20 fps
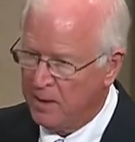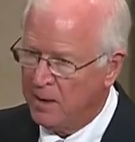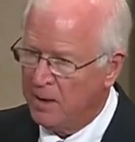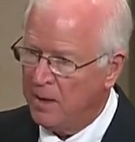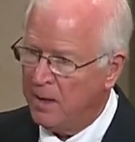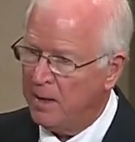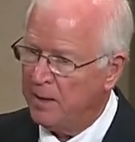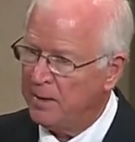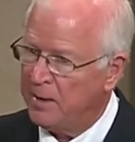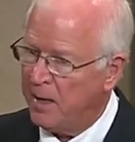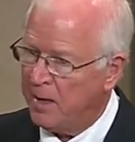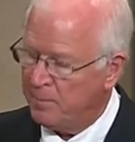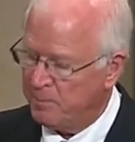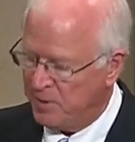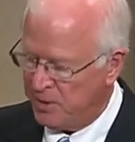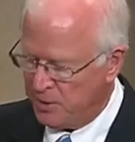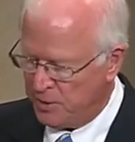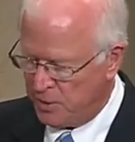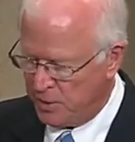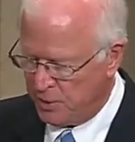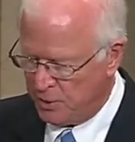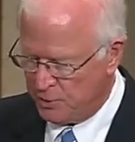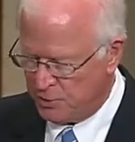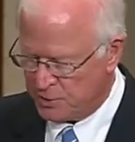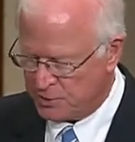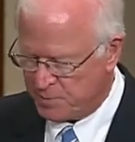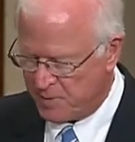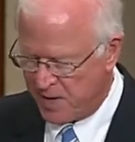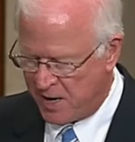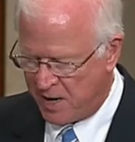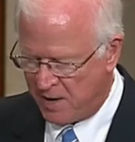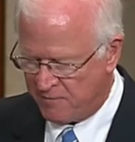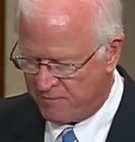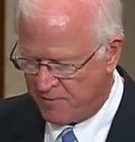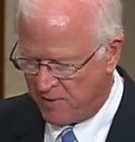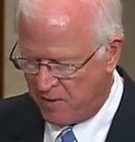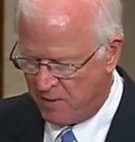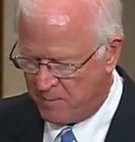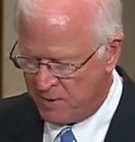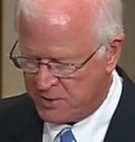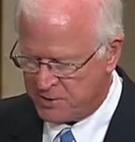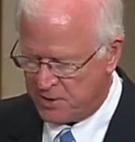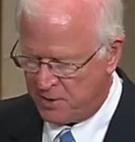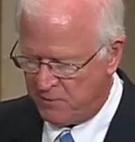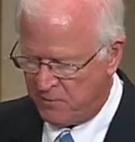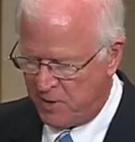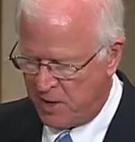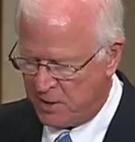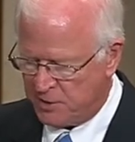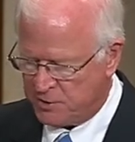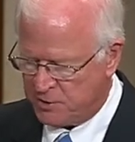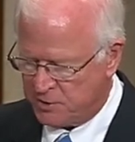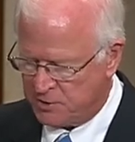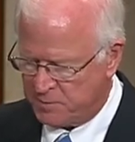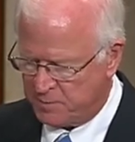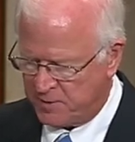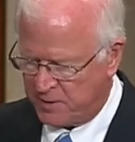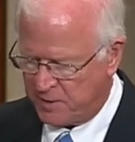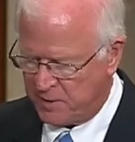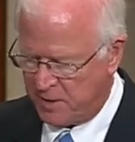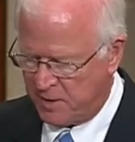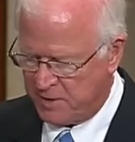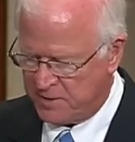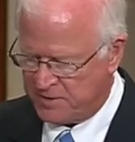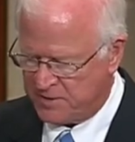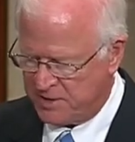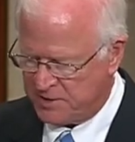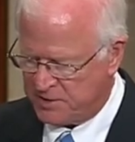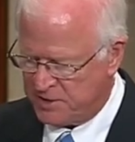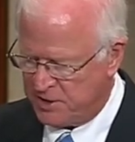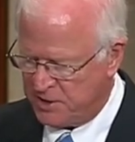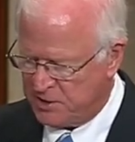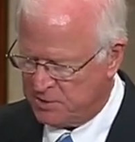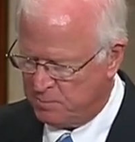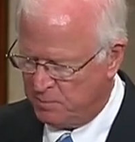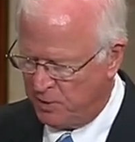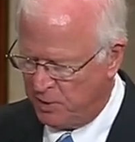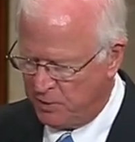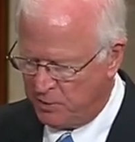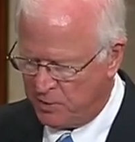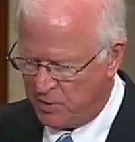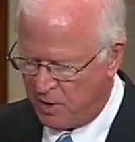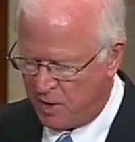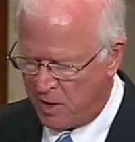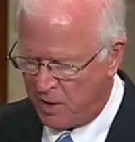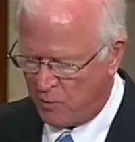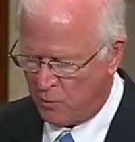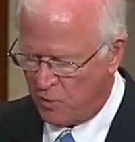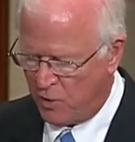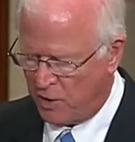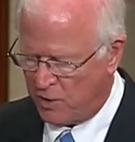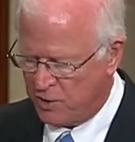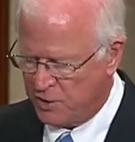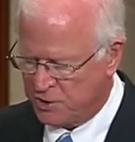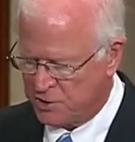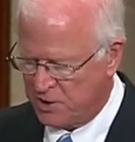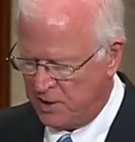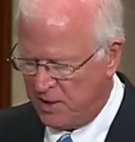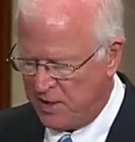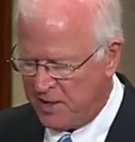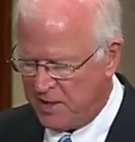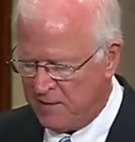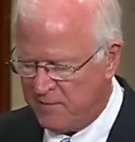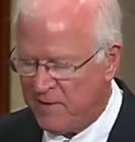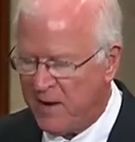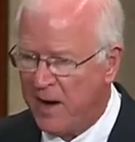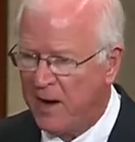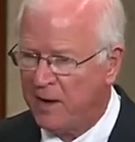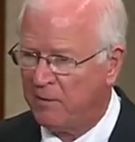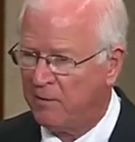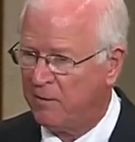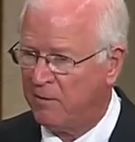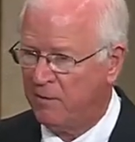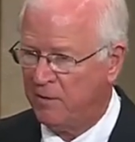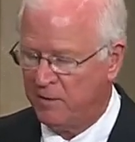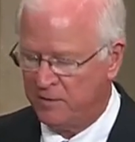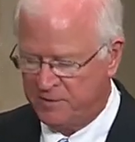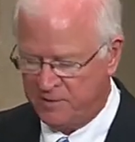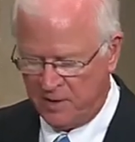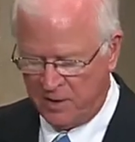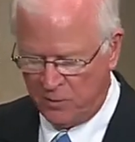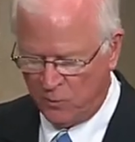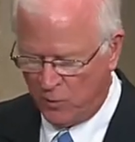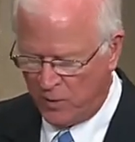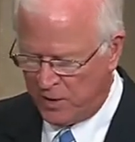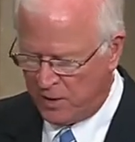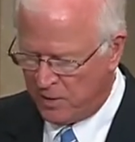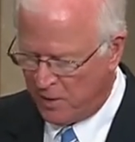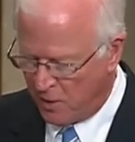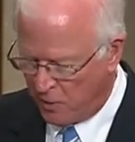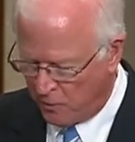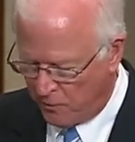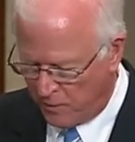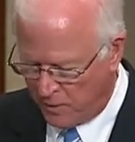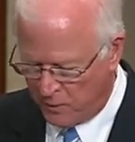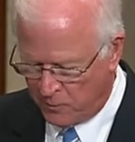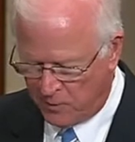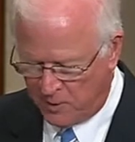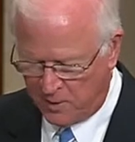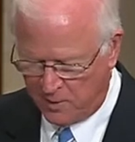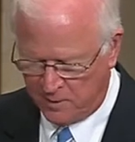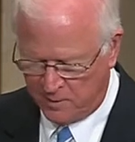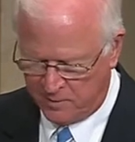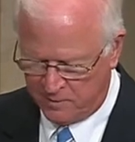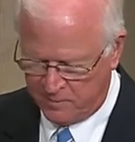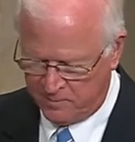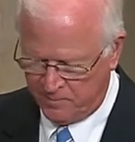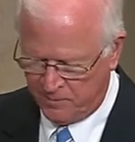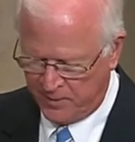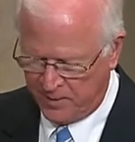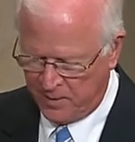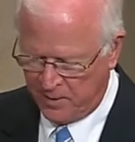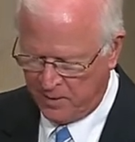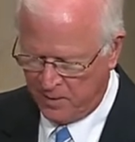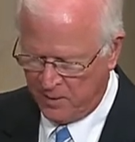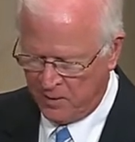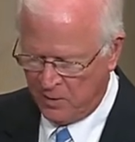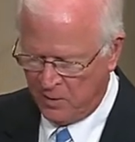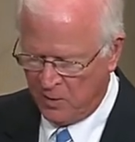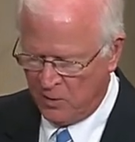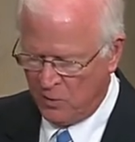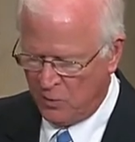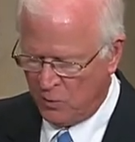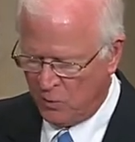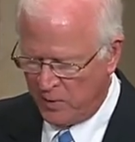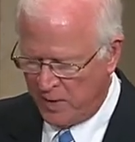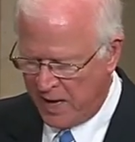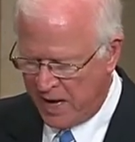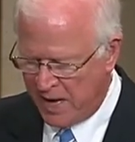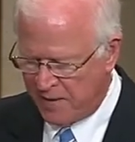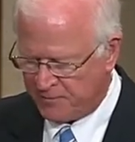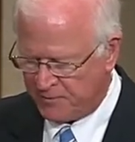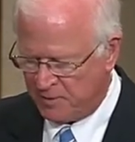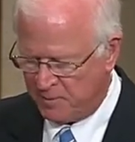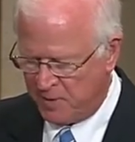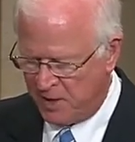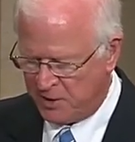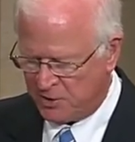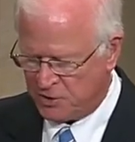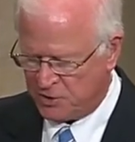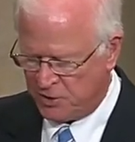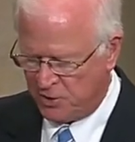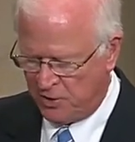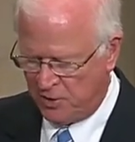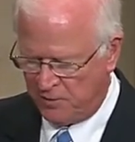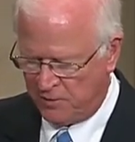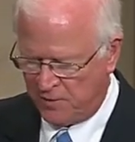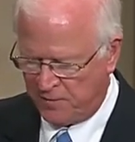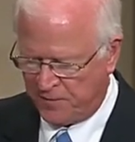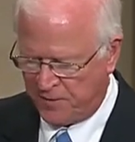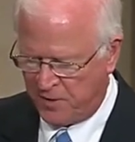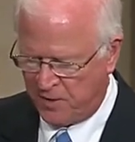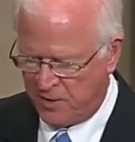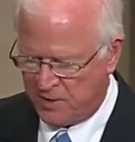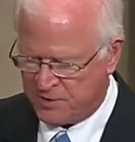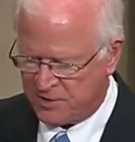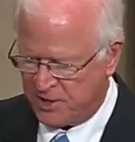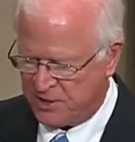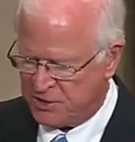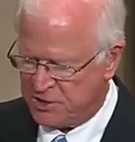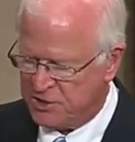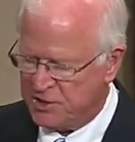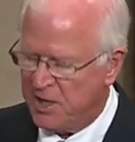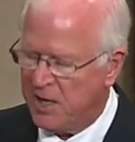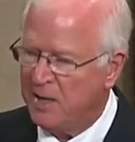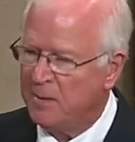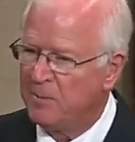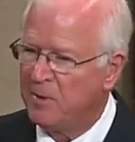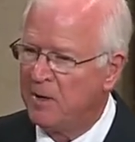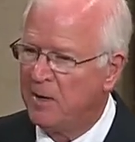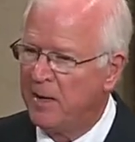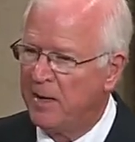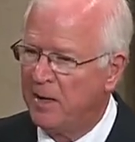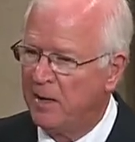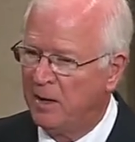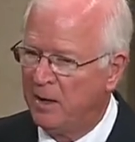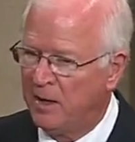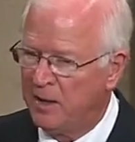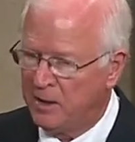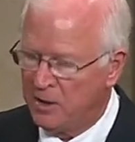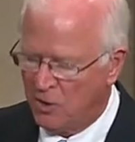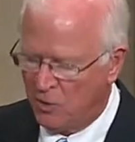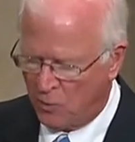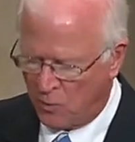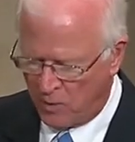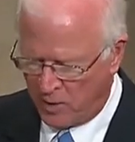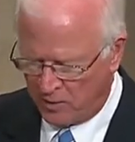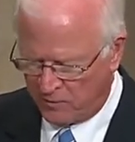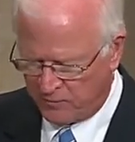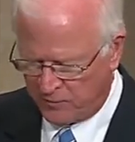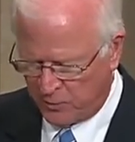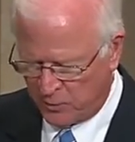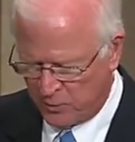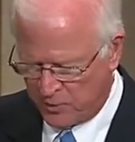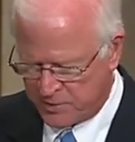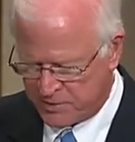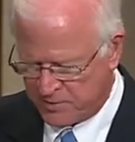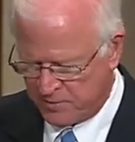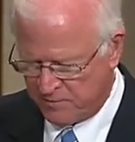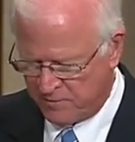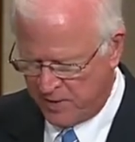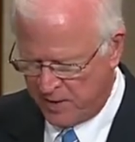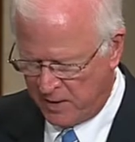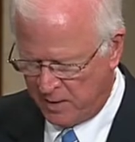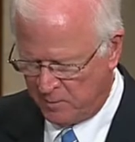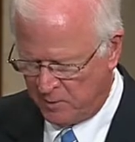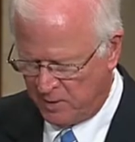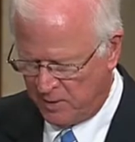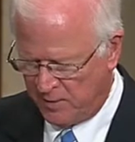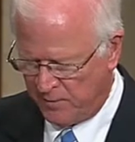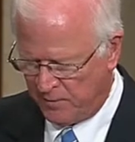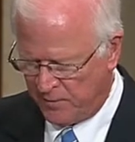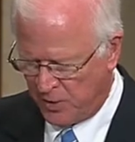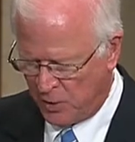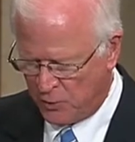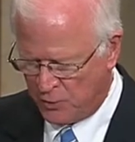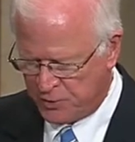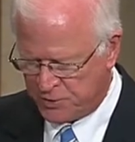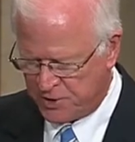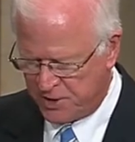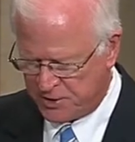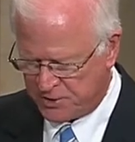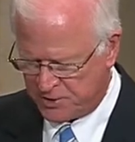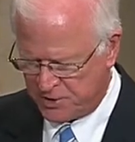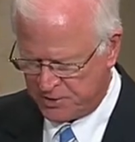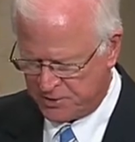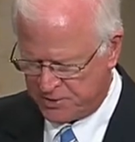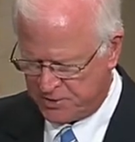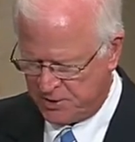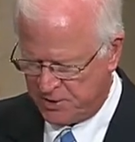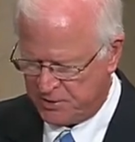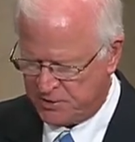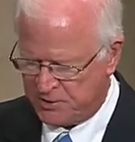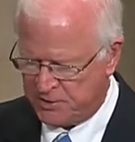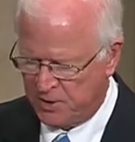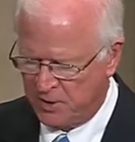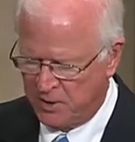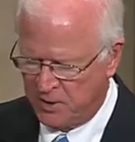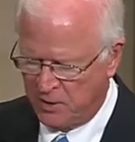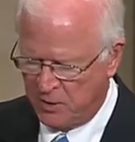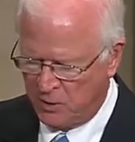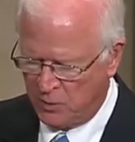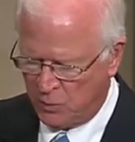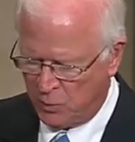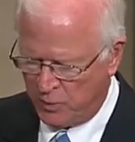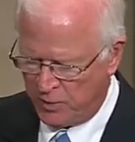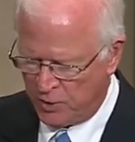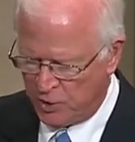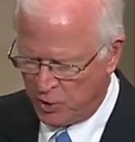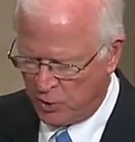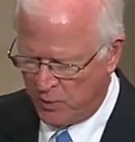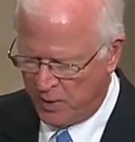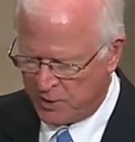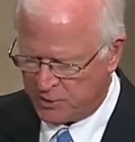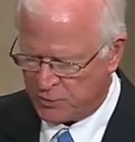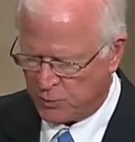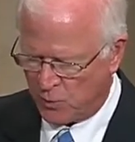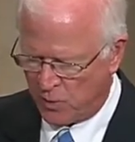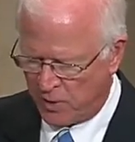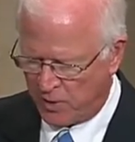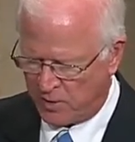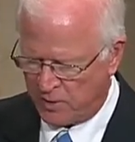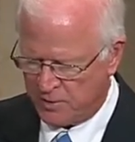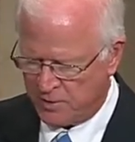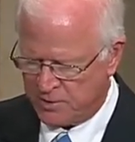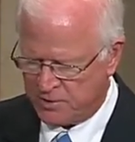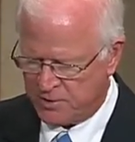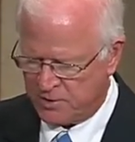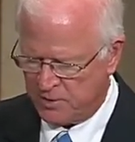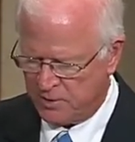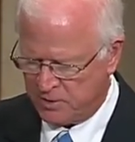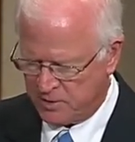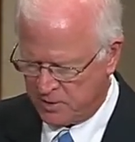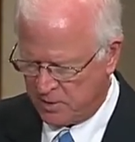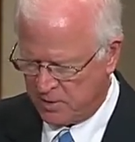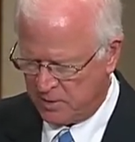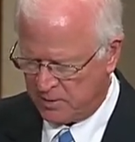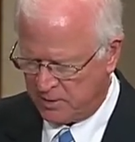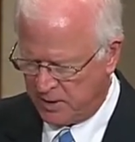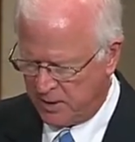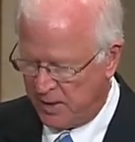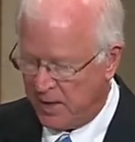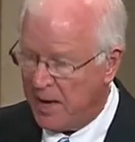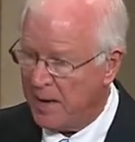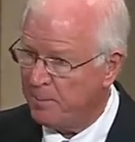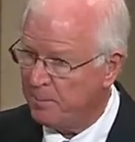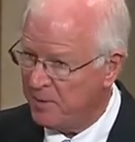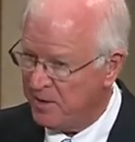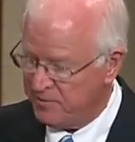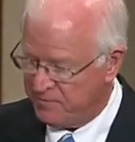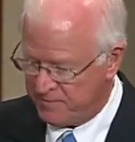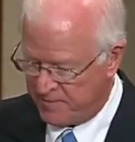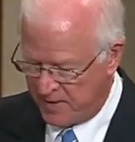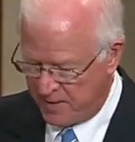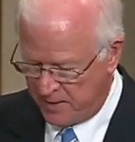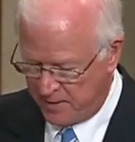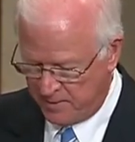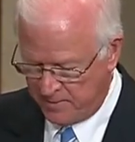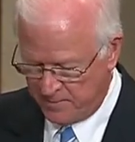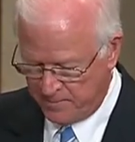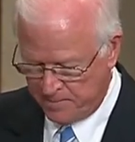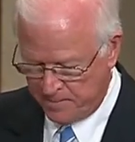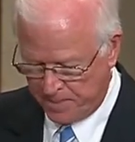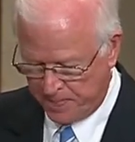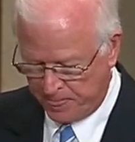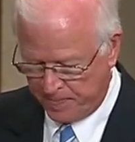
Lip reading: and can be used by our farmers and ranchers, because as these blue card workers leave agriculture, and we know they will, we have to make sure that there is a stable and legal workforce available in those instances when U.S. workers cannot be found.